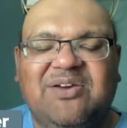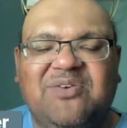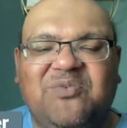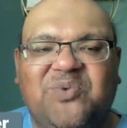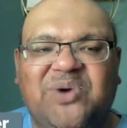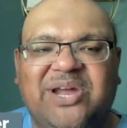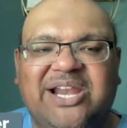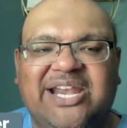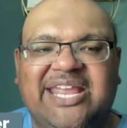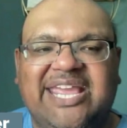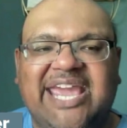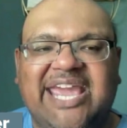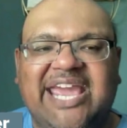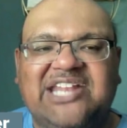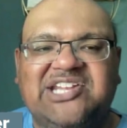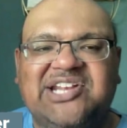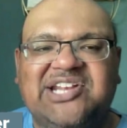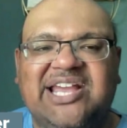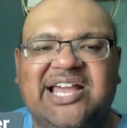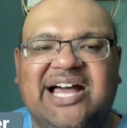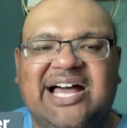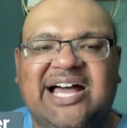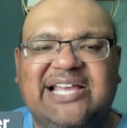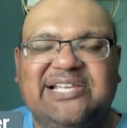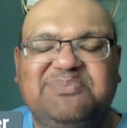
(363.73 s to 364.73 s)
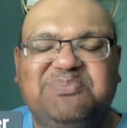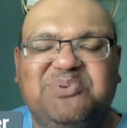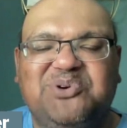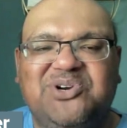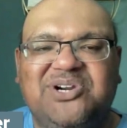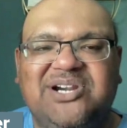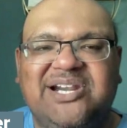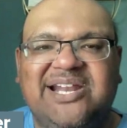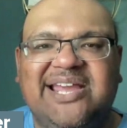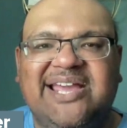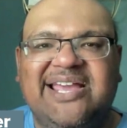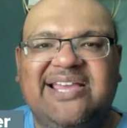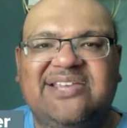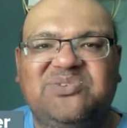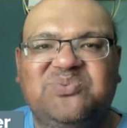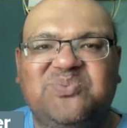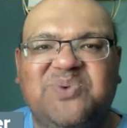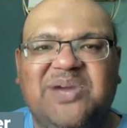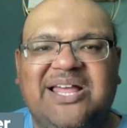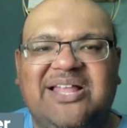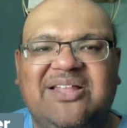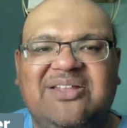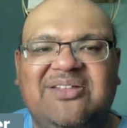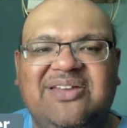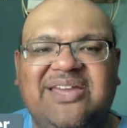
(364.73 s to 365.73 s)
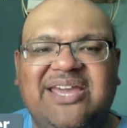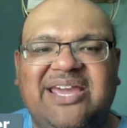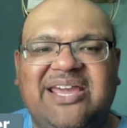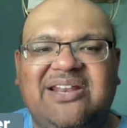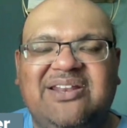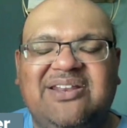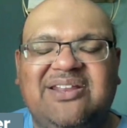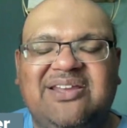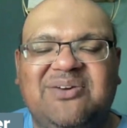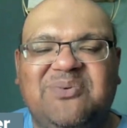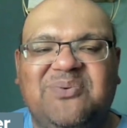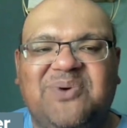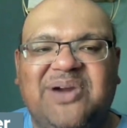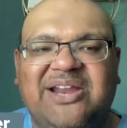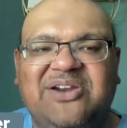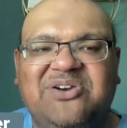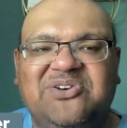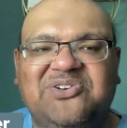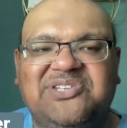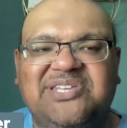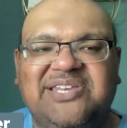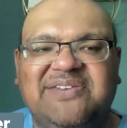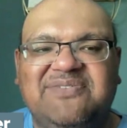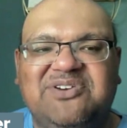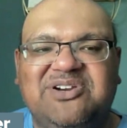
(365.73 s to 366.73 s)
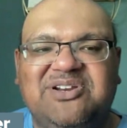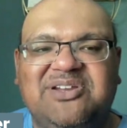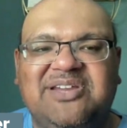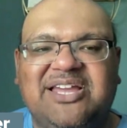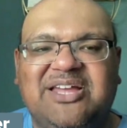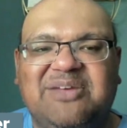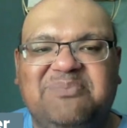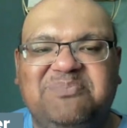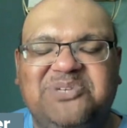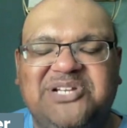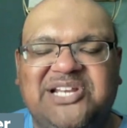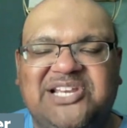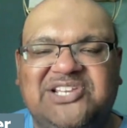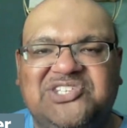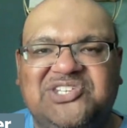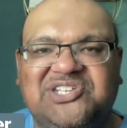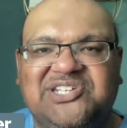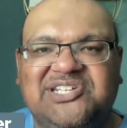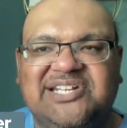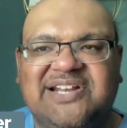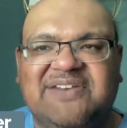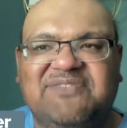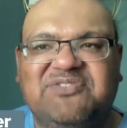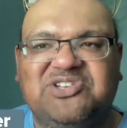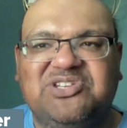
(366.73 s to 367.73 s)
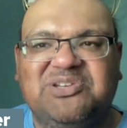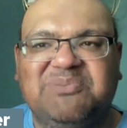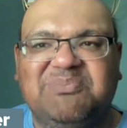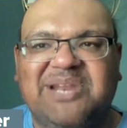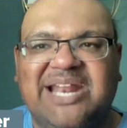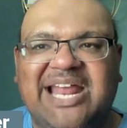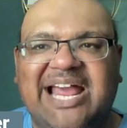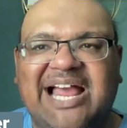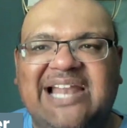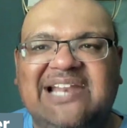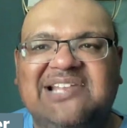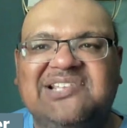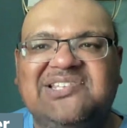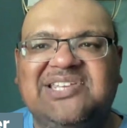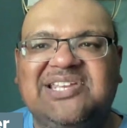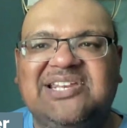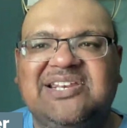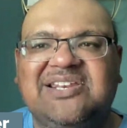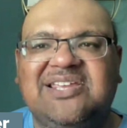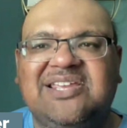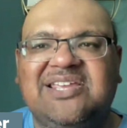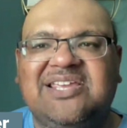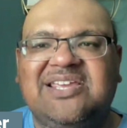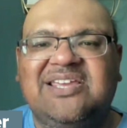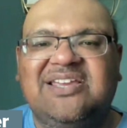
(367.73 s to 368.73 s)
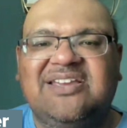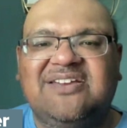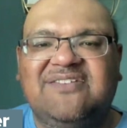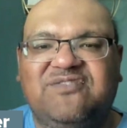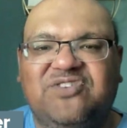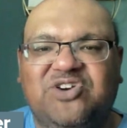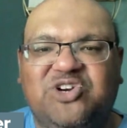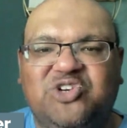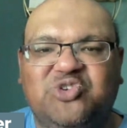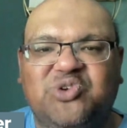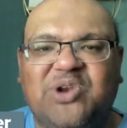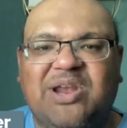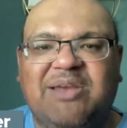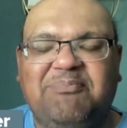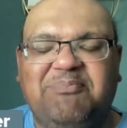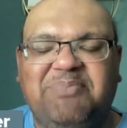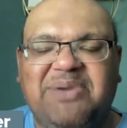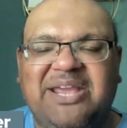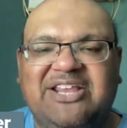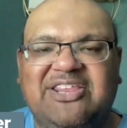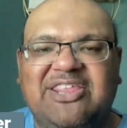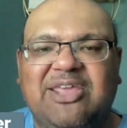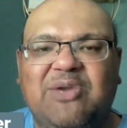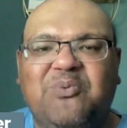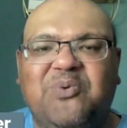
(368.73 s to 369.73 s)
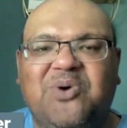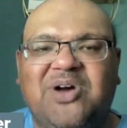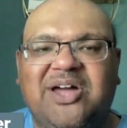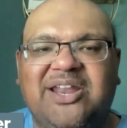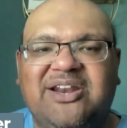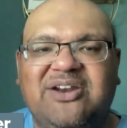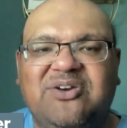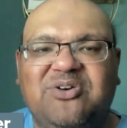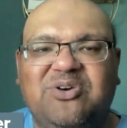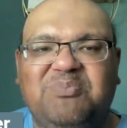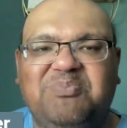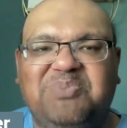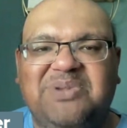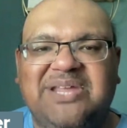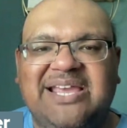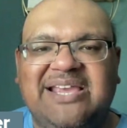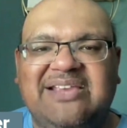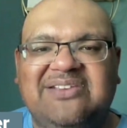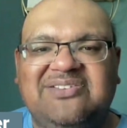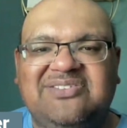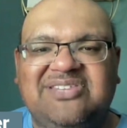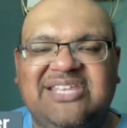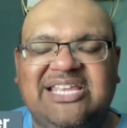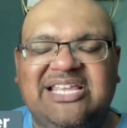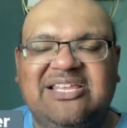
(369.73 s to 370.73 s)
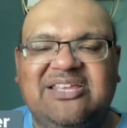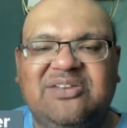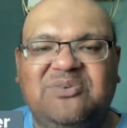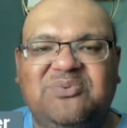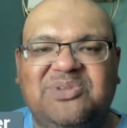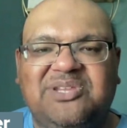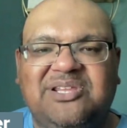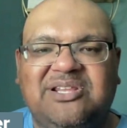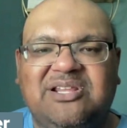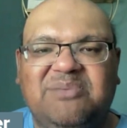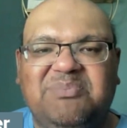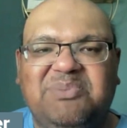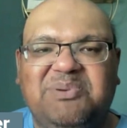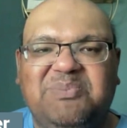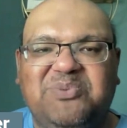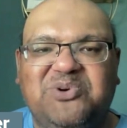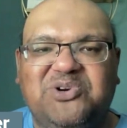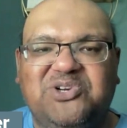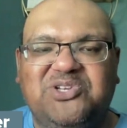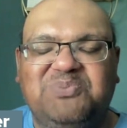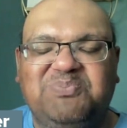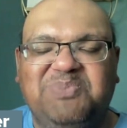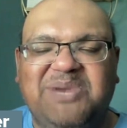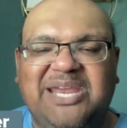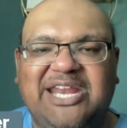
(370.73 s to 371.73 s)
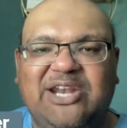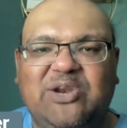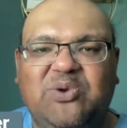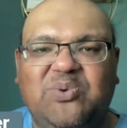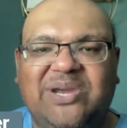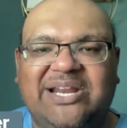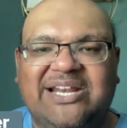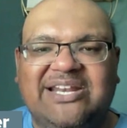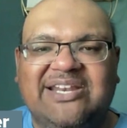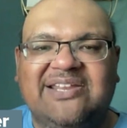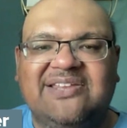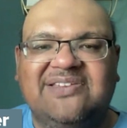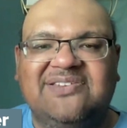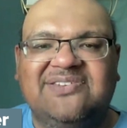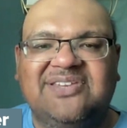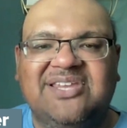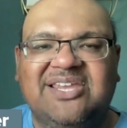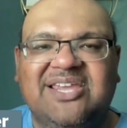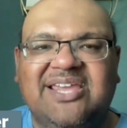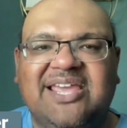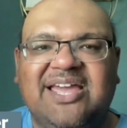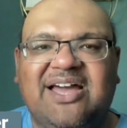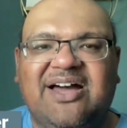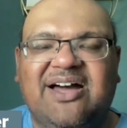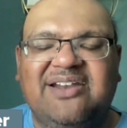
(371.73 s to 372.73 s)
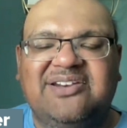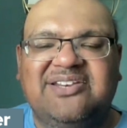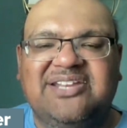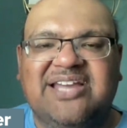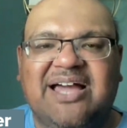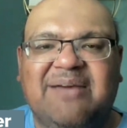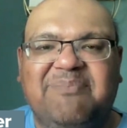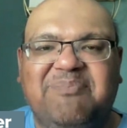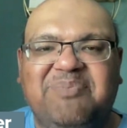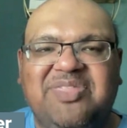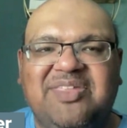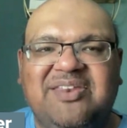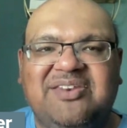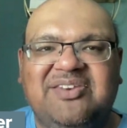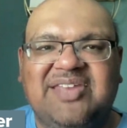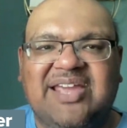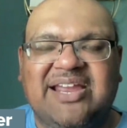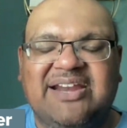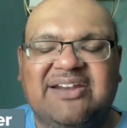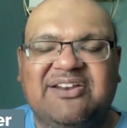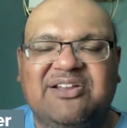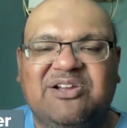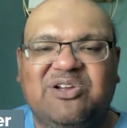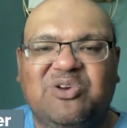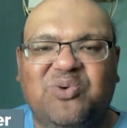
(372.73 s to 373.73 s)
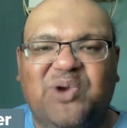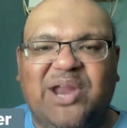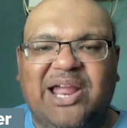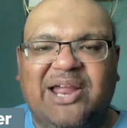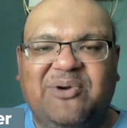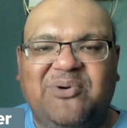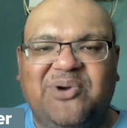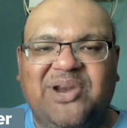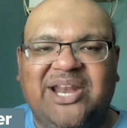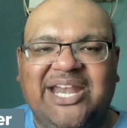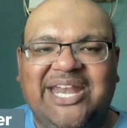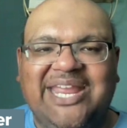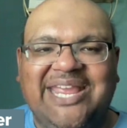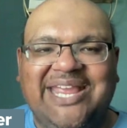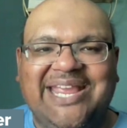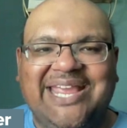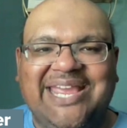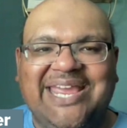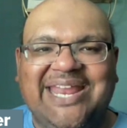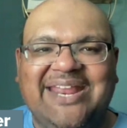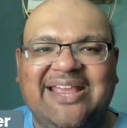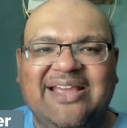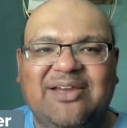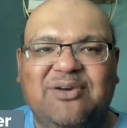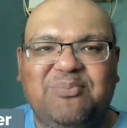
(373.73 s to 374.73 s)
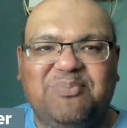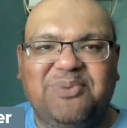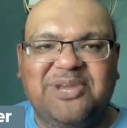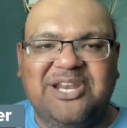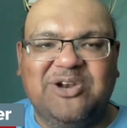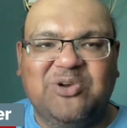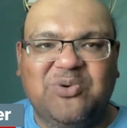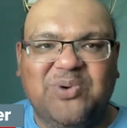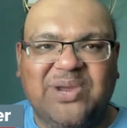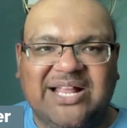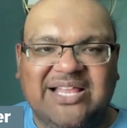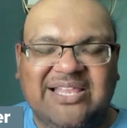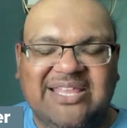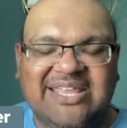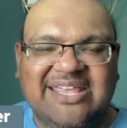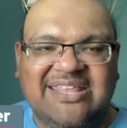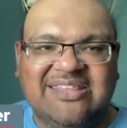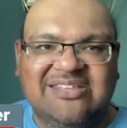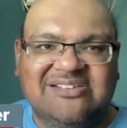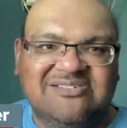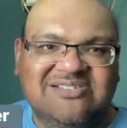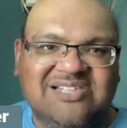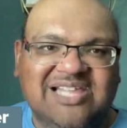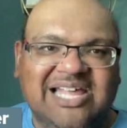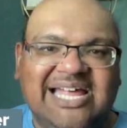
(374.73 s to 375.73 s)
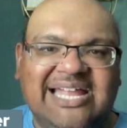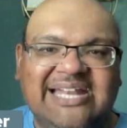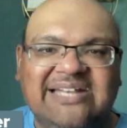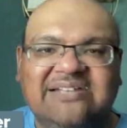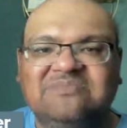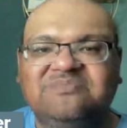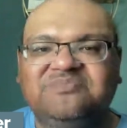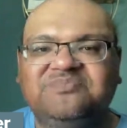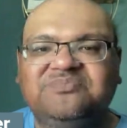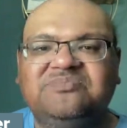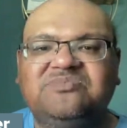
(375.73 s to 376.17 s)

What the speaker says: one KJ Osborne as well at wide receiver to help Justin Jefferson. But Addison, first-round pick, they wanted to replace Thielen with a little bit more speed, quickness, on top of the technical route running, getting open quickly in the slot.